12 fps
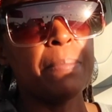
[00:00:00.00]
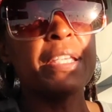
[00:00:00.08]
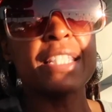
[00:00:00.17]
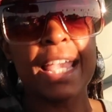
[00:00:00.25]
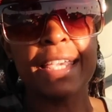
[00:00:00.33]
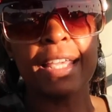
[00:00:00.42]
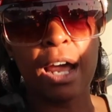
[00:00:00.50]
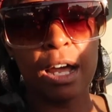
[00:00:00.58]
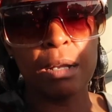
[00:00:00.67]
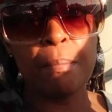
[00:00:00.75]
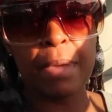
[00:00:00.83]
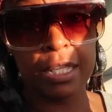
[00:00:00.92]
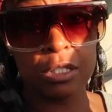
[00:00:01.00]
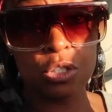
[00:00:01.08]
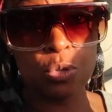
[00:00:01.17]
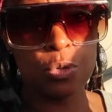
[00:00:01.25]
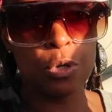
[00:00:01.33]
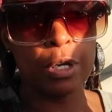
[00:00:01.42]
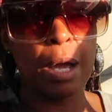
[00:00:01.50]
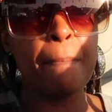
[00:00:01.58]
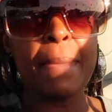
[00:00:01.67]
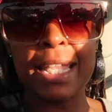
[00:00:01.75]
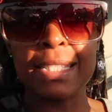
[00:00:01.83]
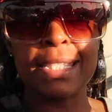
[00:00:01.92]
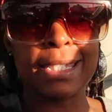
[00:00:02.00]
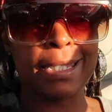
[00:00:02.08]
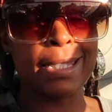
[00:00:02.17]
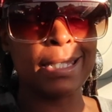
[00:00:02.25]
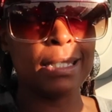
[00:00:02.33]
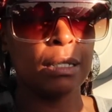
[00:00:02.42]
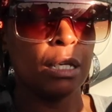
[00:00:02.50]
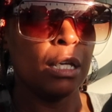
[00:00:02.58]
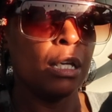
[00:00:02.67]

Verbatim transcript: may be taking on a mentor, a mentee.